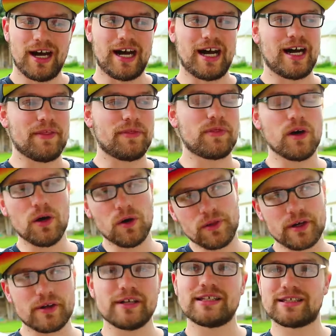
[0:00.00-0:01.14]
uh, though
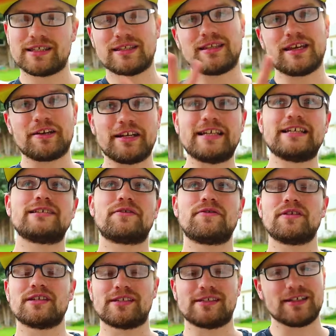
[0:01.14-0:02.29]
there is there is
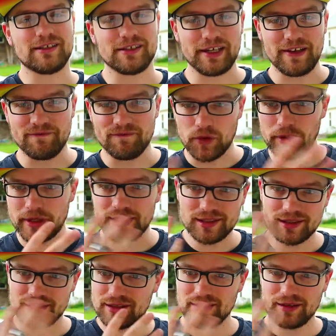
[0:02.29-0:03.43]
the silly
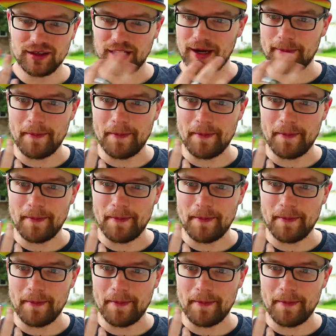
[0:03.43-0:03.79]
voice uh,